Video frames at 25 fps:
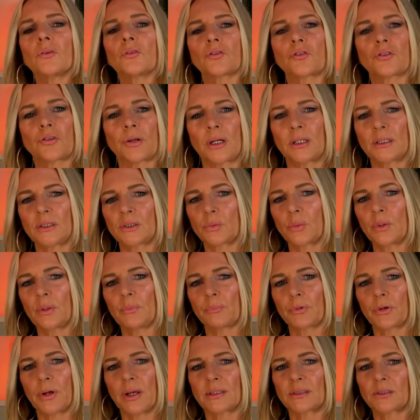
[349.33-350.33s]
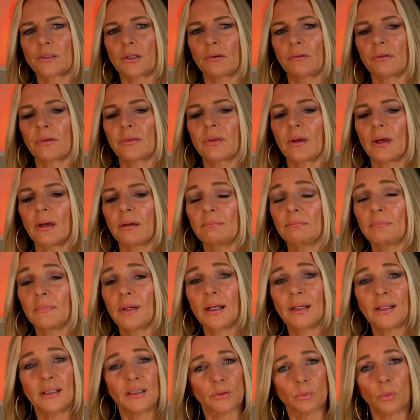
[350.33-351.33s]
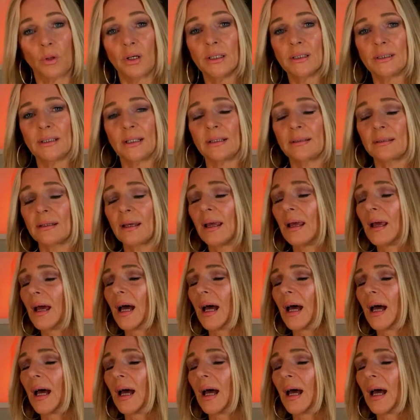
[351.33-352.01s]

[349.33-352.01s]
trying to impress Dorothy. And it's what he did.